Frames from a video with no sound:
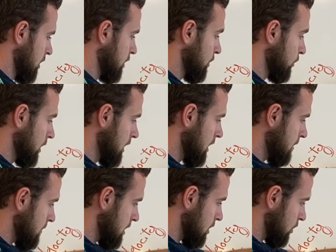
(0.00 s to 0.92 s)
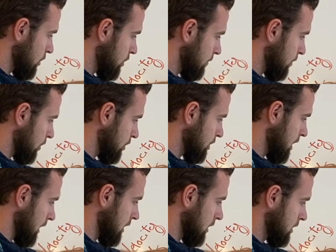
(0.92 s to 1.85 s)
3 meters per
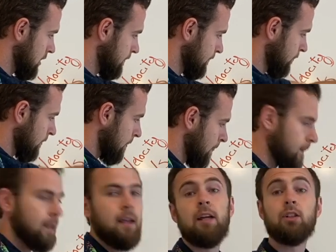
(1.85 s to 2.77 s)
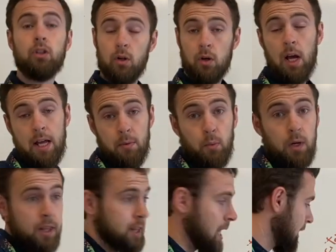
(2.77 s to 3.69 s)
second. And so
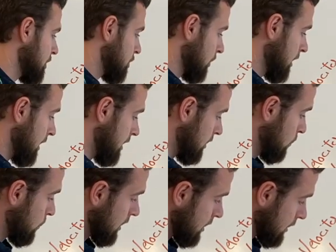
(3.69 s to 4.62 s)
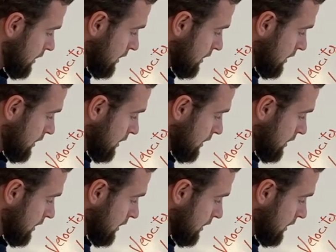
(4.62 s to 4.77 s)
with that trend, we could